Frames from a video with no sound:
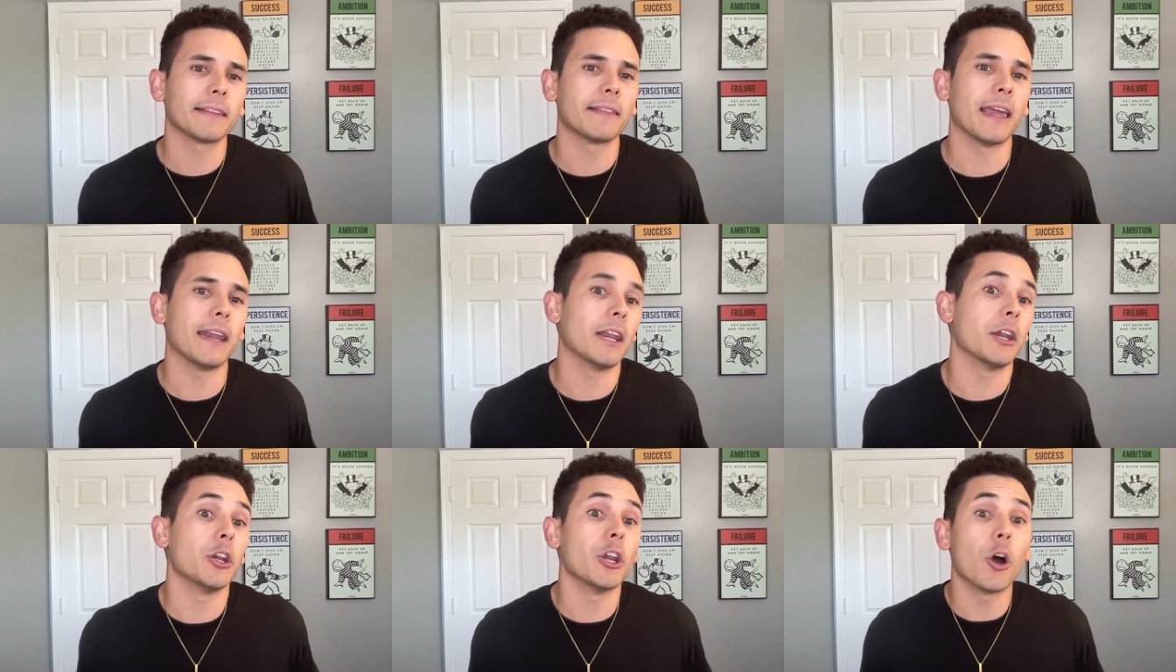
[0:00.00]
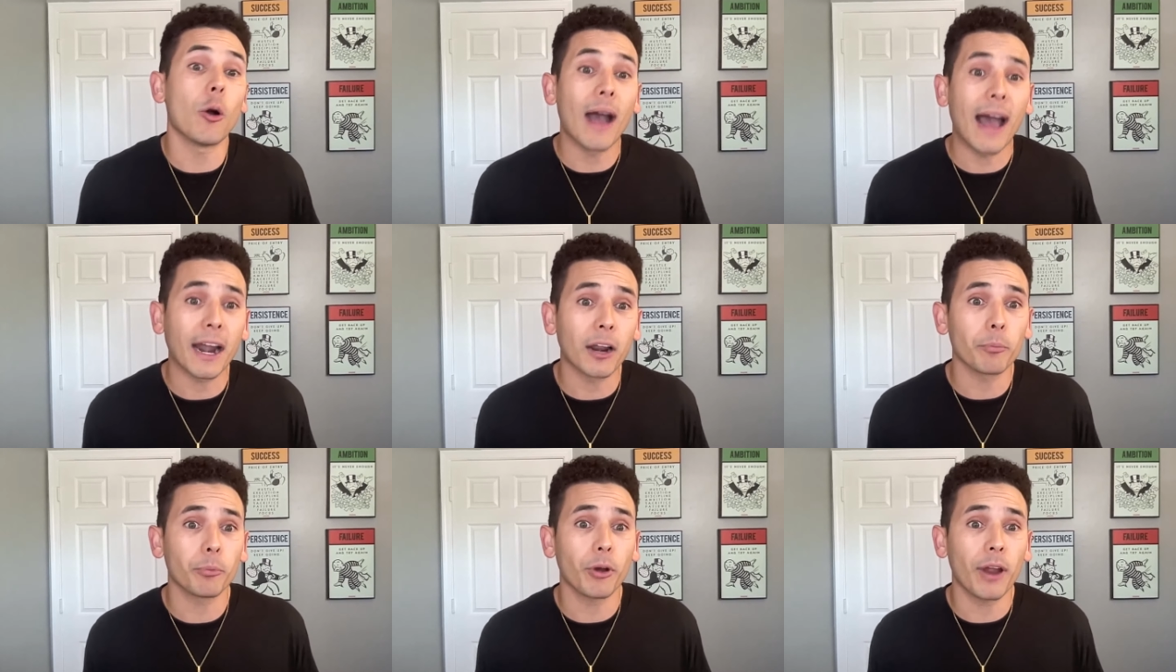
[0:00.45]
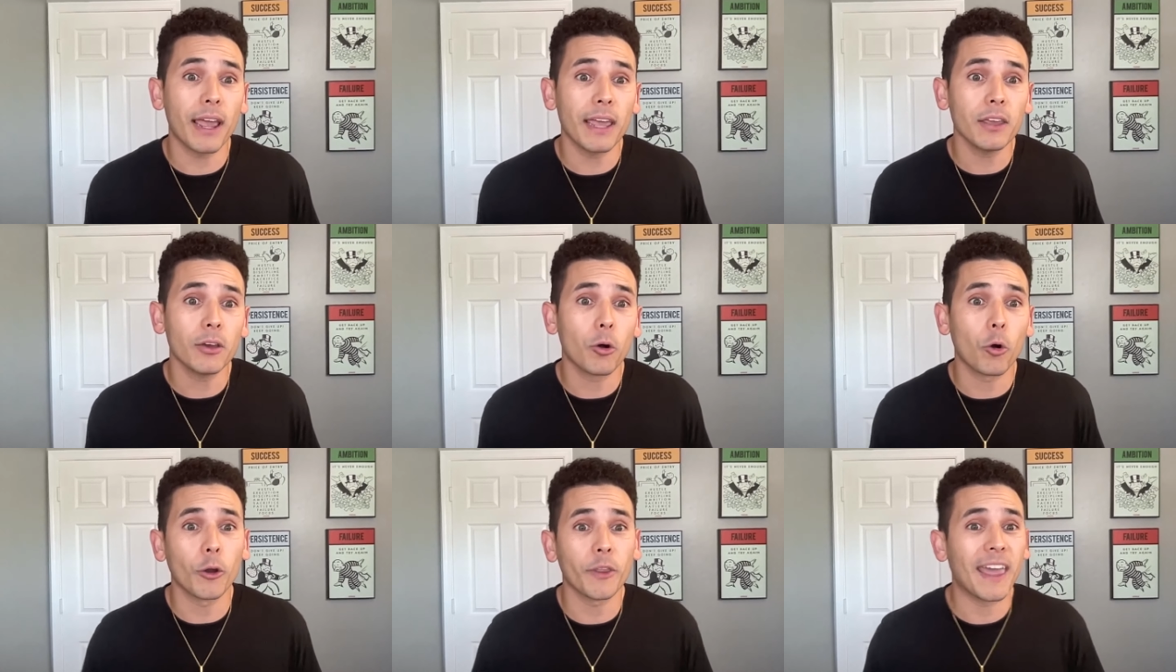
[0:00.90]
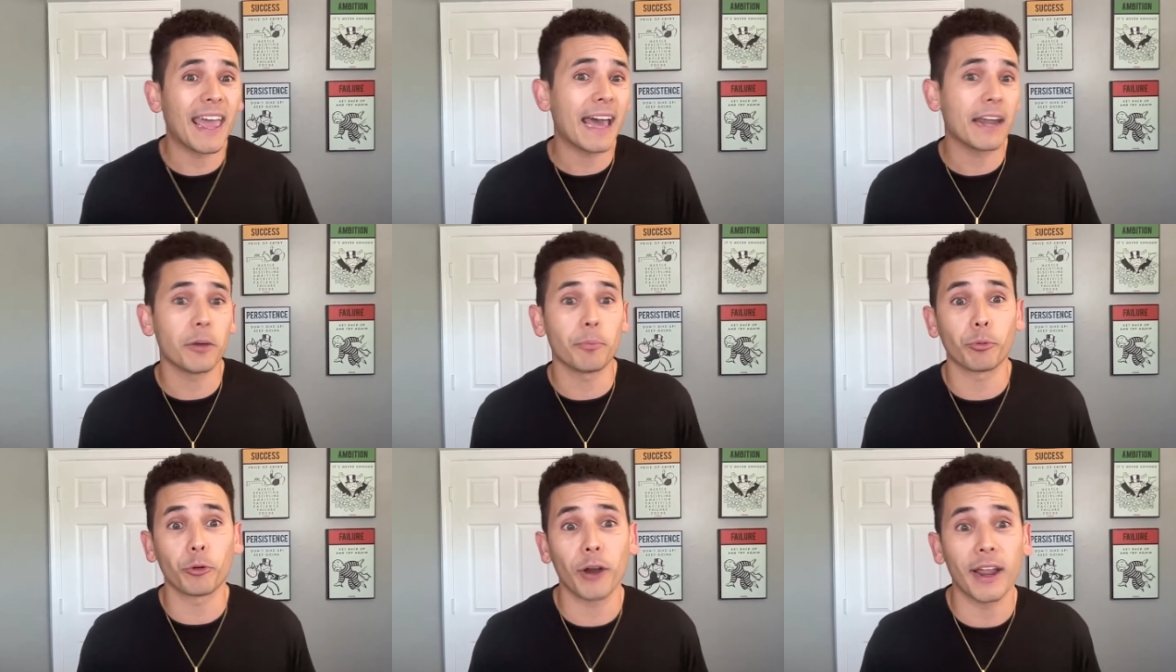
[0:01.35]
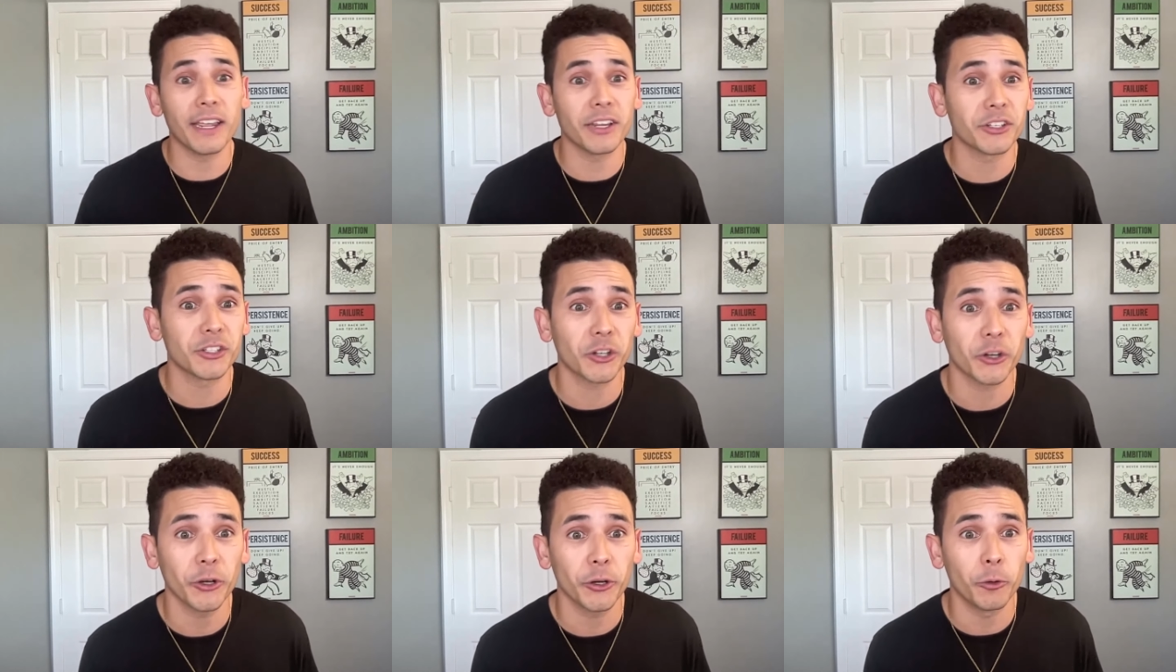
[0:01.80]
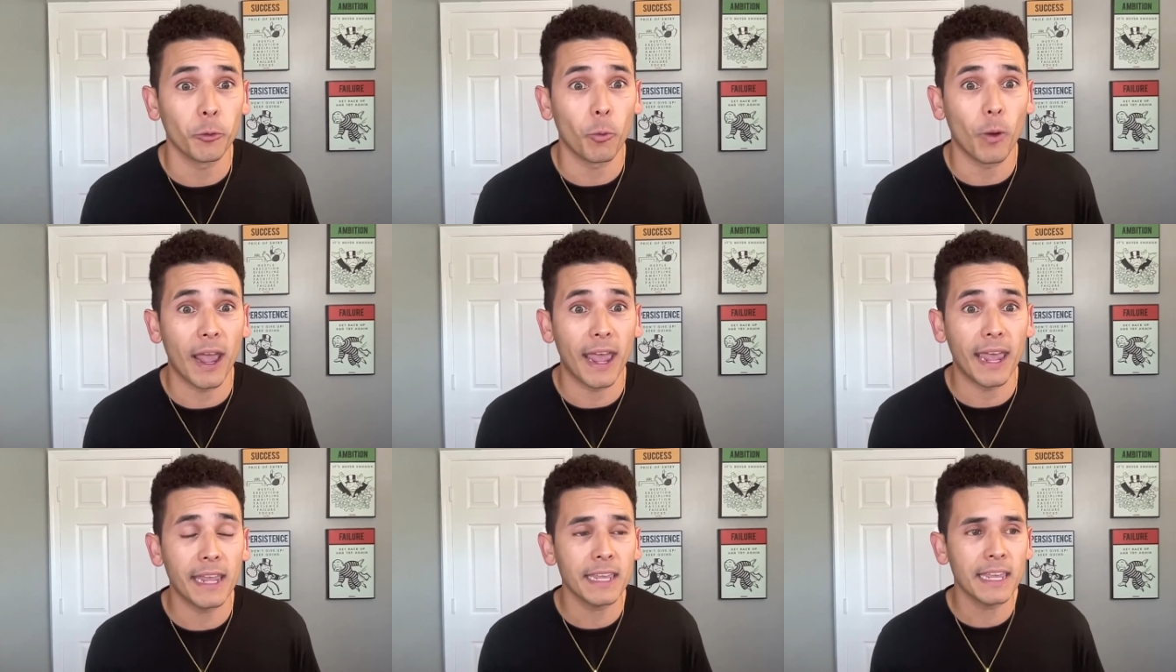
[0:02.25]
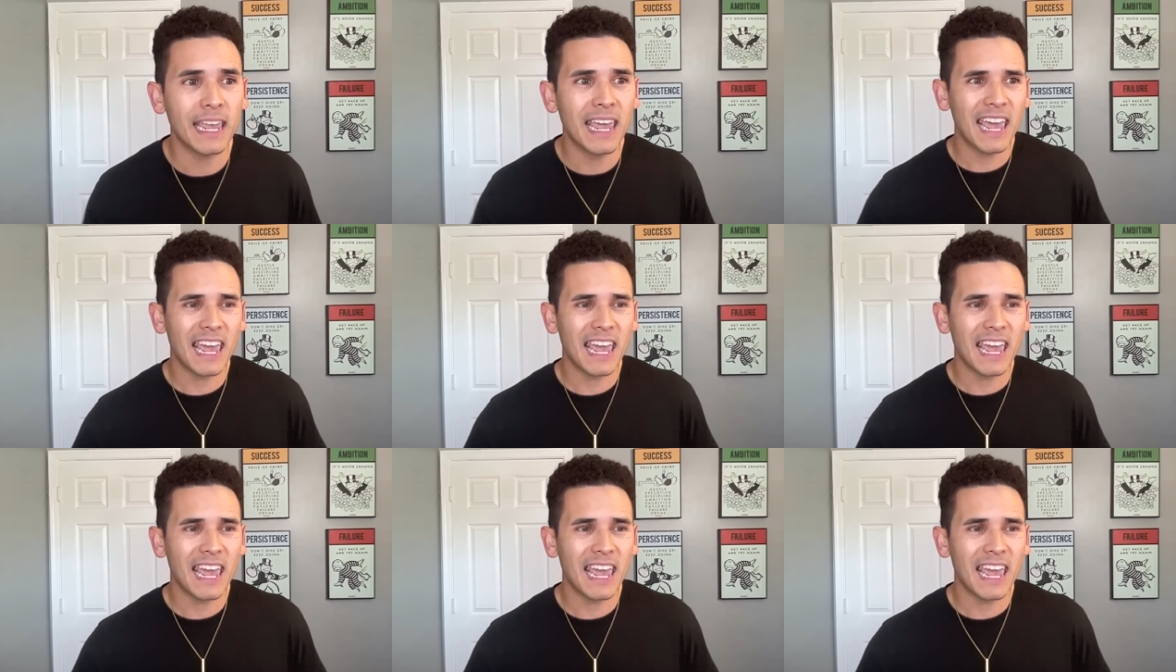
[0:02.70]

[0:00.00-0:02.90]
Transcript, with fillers: they didn't know how to pray or they had to pray mm. a mm-hmm. certain way.